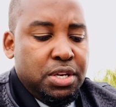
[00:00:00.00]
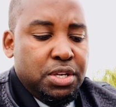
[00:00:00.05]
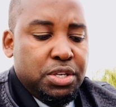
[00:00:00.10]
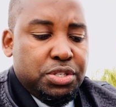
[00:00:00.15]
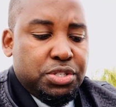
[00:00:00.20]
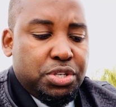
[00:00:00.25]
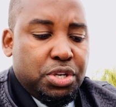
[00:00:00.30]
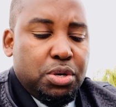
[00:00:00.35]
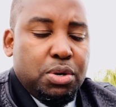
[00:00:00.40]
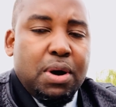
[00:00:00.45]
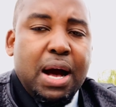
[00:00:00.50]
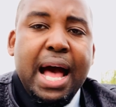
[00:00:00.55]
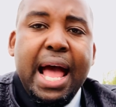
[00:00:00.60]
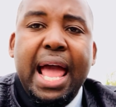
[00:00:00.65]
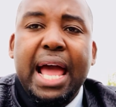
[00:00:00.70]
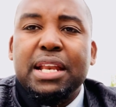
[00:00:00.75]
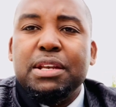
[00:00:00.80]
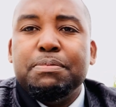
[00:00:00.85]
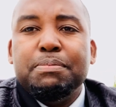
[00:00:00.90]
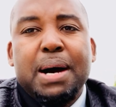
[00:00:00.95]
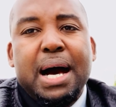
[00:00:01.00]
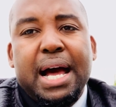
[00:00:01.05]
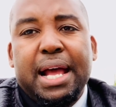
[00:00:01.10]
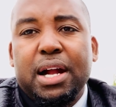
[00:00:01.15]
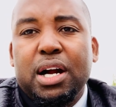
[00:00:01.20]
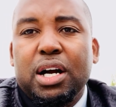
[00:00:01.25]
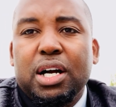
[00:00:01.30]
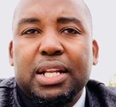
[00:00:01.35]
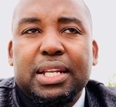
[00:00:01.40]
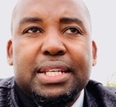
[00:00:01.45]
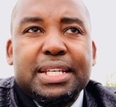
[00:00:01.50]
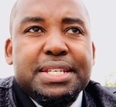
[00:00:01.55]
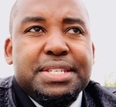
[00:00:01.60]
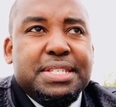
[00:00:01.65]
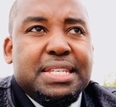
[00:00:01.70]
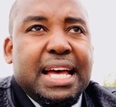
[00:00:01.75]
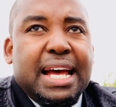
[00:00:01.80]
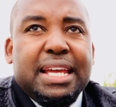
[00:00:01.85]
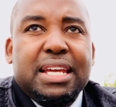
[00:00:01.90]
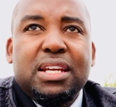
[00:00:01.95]
So I admire
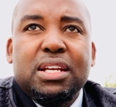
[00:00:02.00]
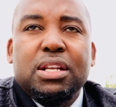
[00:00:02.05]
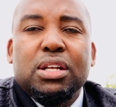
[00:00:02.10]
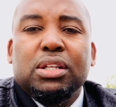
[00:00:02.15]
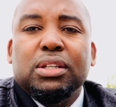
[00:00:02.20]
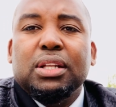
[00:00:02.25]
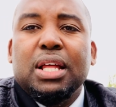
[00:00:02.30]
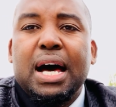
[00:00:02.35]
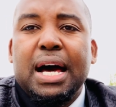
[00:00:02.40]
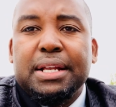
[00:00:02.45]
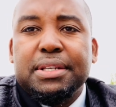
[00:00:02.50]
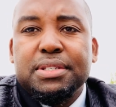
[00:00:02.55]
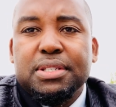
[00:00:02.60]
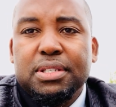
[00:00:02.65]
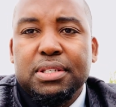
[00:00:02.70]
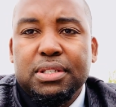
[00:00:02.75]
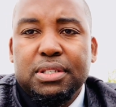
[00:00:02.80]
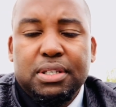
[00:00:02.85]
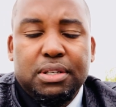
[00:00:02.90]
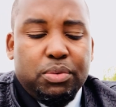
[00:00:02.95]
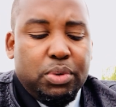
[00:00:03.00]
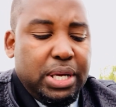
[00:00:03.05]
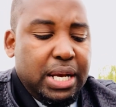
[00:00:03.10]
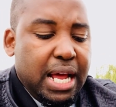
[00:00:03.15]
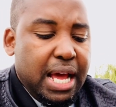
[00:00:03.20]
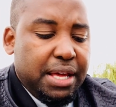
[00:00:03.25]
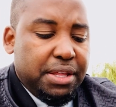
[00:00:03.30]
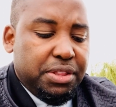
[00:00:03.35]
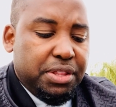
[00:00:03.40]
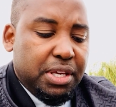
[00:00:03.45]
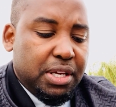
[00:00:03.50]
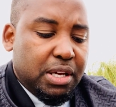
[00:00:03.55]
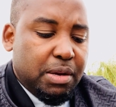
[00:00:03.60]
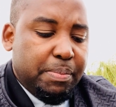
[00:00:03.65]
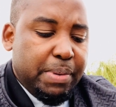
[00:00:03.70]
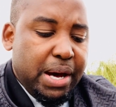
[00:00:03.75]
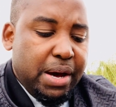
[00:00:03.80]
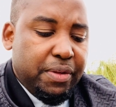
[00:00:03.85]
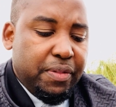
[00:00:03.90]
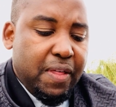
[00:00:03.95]
Sayed a lot when I think
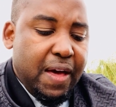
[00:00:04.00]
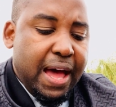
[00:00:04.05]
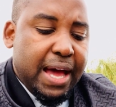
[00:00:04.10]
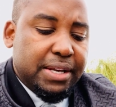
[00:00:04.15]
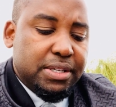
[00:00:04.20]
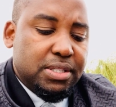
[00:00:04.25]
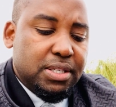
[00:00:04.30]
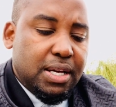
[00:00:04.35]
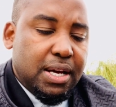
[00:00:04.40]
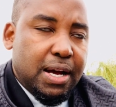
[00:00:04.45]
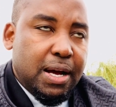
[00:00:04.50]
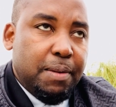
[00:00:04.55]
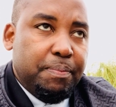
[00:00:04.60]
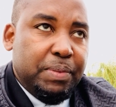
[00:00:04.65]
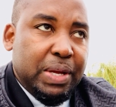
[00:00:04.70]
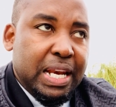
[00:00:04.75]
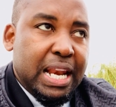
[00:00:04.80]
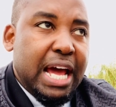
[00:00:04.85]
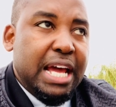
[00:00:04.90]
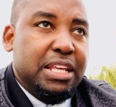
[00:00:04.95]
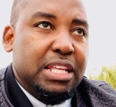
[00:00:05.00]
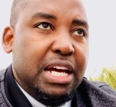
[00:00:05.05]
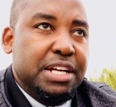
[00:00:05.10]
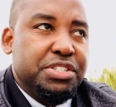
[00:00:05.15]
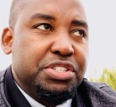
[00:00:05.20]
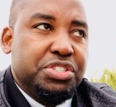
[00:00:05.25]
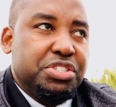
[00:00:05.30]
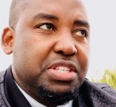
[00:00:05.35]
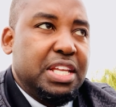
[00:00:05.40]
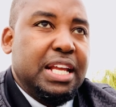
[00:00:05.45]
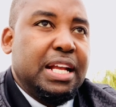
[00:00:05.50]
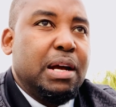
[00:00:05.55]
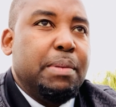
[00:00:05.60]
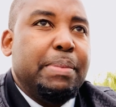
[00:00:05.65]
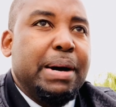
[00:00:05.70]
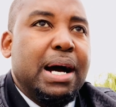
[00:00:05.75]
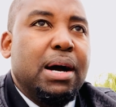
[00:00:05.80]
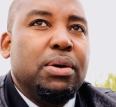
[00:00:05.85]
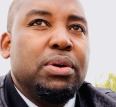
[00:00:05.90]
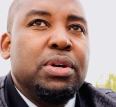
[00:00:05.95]
about that, and I just think
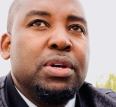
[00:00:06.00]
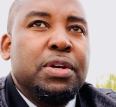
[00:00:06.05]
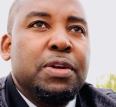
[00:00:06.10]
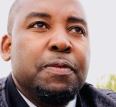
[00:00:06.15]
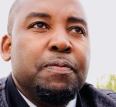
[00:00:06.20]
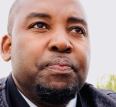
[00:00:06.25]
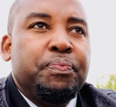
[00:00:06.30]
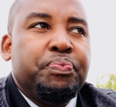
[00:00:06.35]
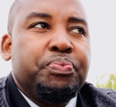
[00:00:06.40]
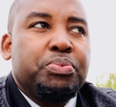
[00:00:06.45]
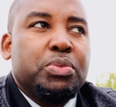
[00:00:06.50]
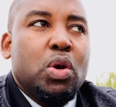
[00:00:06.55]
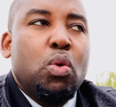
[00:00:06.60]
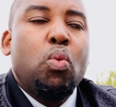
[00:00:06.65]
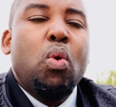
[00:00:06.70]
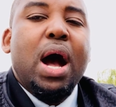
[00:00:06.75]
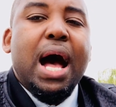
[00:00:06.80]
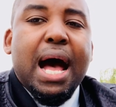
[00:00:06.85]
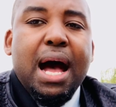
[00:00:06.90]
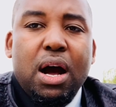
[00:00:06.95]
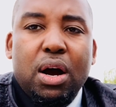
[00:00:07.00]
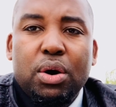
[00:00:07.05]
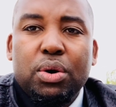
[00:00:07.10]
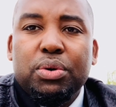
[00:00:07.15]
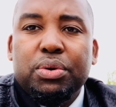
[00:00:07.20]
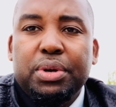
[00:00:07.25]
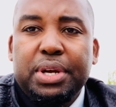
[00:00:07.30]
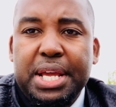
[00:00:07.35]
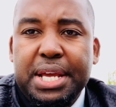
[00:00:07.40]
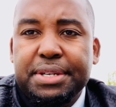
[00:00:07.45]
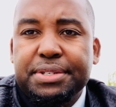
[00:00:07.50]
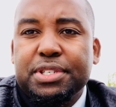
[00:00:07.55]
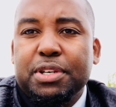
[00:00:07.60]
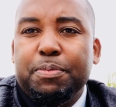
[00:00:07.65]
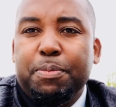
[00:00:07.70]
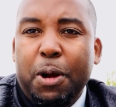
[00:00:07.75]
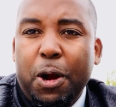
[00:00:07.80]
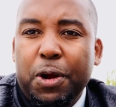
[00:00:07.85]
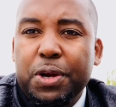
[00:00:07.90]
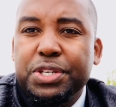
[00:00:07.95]
about, wow, here's a
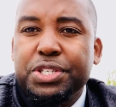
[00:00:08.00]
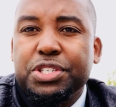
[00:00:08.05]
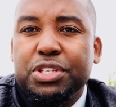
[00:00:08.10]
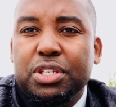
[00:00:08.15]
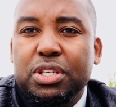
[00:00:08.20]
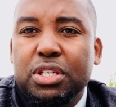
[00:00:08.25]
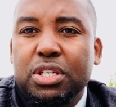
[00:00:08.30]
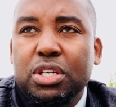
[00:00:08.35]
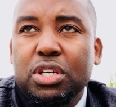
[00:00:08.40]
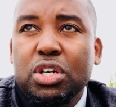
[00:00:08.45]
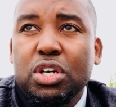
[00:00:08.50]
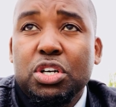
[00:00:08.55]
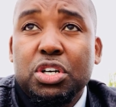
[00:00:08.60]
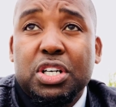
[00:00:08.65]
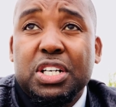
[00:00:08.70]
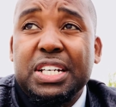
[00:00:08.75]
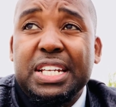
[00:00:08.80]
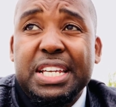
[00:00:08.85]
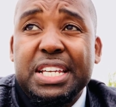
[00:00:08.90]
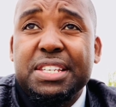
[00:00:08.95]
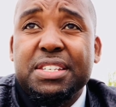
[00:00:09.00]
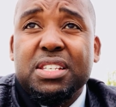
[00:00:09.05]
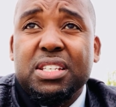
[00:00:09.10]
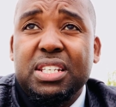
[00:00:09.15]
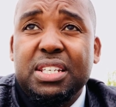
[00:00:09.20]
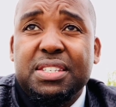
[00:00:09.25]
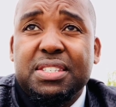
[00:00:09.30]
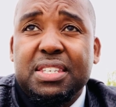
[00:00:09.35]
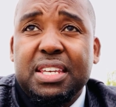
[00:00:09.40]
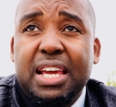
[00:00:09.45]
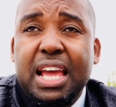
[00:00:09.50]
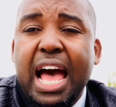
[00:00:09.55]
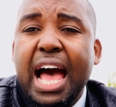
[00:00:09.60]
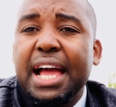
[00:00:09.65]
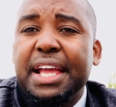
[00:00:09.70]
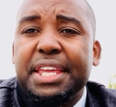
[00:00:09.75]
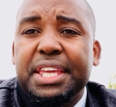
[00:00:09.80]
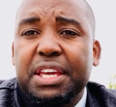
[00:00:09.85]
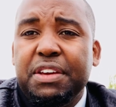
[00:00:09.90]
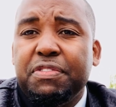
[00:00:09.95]
person who could easily say
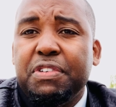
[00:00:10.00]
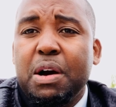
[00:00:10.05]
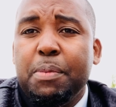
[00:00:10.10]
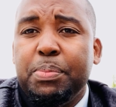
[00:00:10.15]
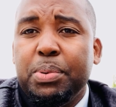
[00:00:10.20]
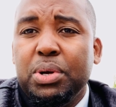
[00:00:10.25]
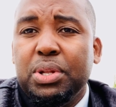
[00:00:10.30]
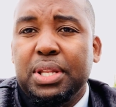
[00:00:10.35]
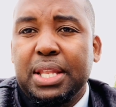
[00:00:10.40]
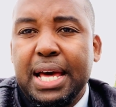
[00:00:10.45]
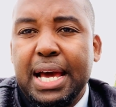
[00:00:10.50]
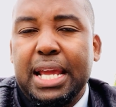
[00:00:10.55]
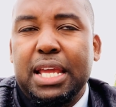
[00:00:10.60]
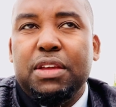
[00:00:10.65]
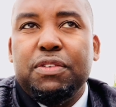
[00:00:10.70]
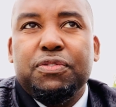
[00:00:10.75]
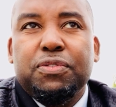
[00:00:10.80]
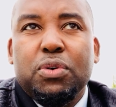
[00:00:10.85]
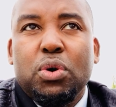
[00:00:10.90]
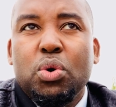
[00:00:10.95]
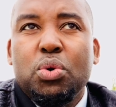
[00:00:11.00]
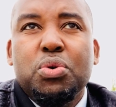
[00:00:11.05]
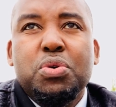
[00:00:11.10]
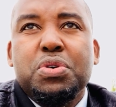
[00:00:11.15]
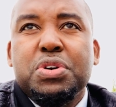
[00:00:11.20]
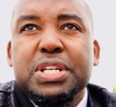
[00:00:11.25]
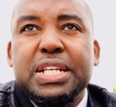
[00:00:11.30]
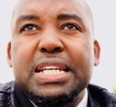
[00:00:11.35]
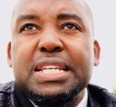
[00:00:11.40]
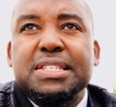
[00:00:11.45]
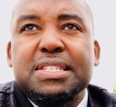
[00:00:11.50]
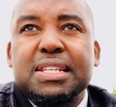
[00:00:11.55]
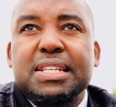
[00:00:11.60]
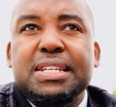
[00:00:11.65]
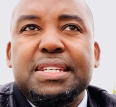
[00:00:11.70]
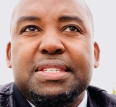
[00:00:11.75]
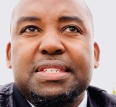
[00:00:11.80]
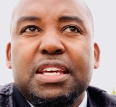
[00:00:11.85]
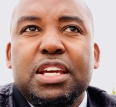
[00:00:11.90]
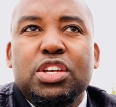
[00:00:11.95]
I give up on life, or who could
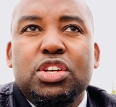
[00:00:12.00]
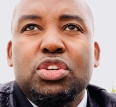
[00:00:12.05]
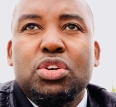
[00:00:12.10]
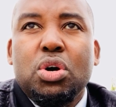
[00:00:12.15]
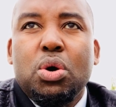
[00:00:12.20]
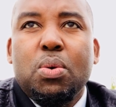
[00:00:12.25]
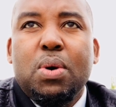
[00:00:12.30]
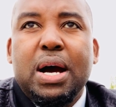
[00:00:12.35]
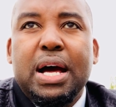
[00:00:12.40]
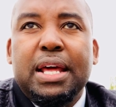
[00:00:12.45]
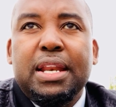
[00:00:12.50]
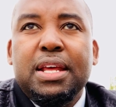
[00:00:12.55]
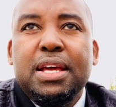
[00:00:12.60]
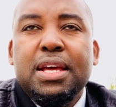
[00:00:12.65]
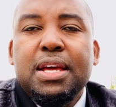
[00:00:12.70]
easily say, you know what,